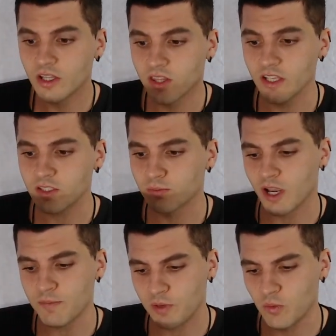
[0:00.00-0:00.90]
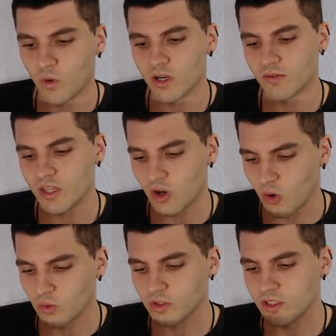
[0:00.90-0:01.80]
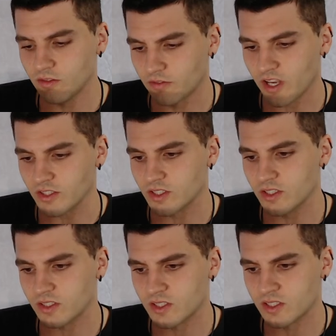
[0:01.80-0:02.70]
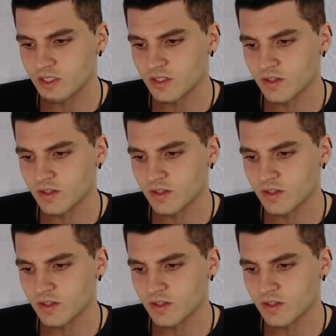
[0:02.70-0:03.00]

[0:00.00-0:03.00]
This might be one of the only devices